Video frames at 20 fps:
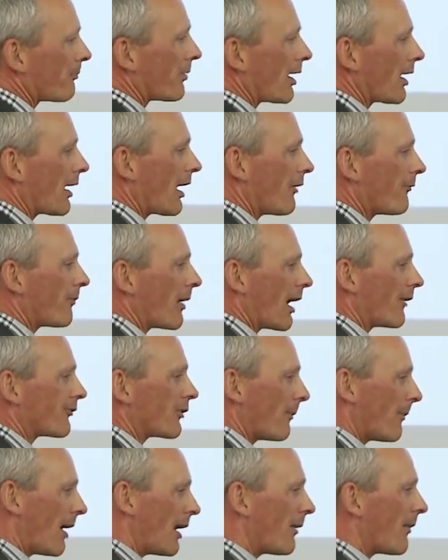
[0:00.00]
believe, but after
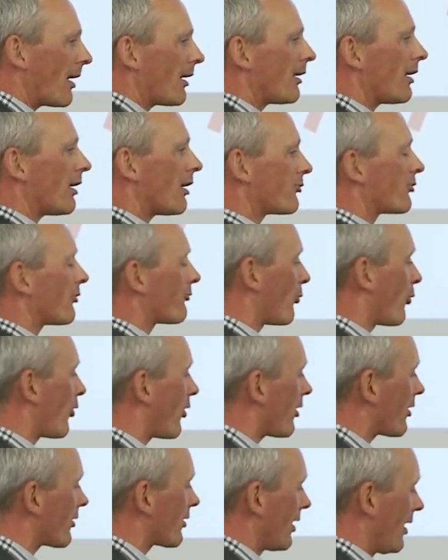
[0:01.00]
many, many years of
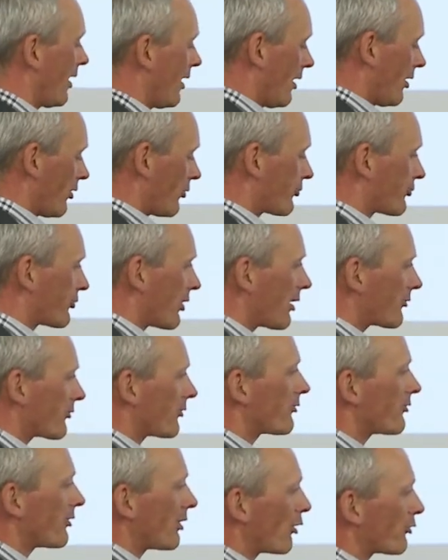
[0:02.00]
work,
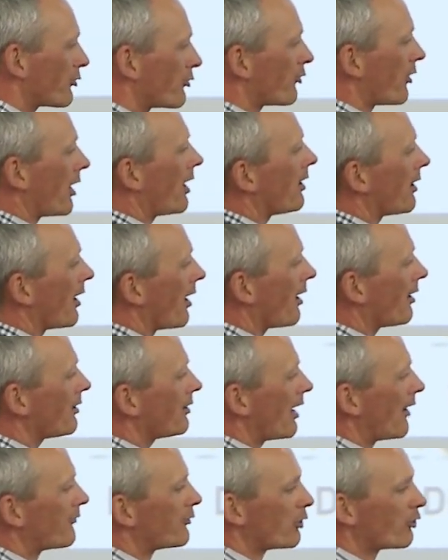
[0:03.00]
citizens in Australia
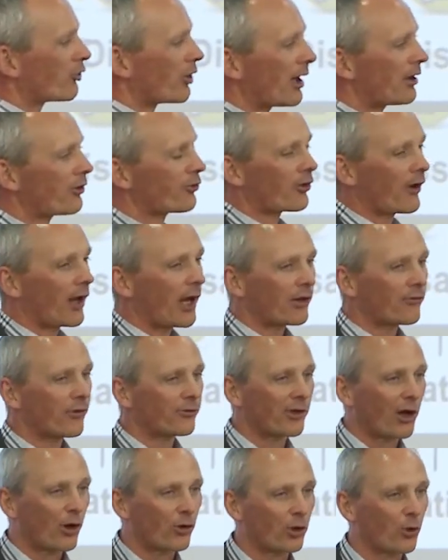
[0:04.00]
have to change their address
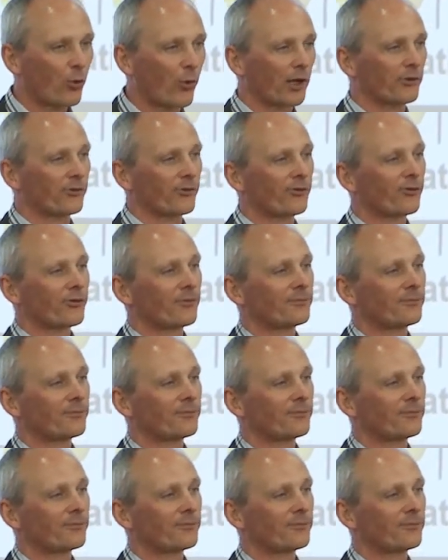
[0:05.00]
only once.